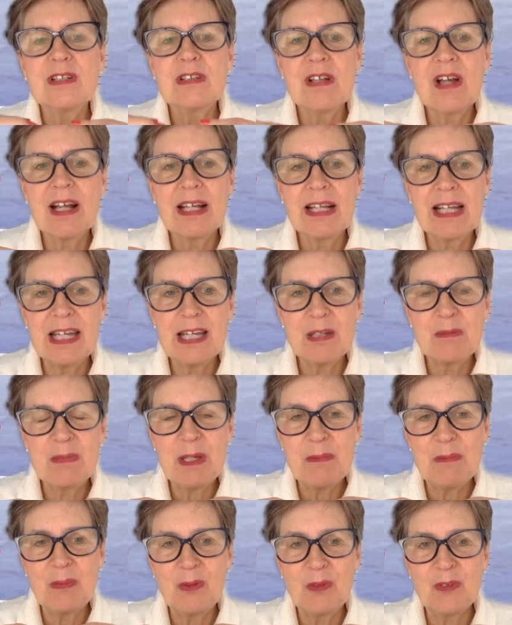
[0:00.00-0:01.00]
not getting
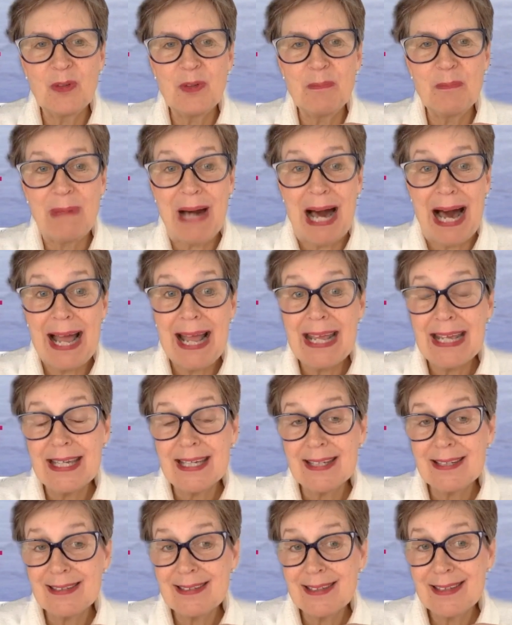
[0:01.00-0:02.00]
people to buy
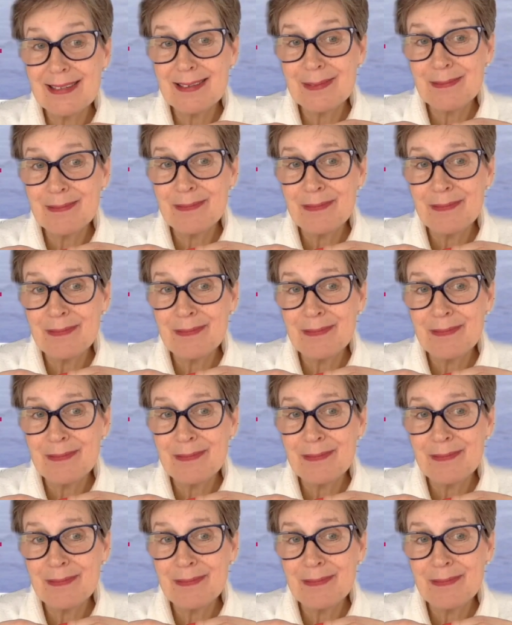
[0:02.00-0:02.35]
into them,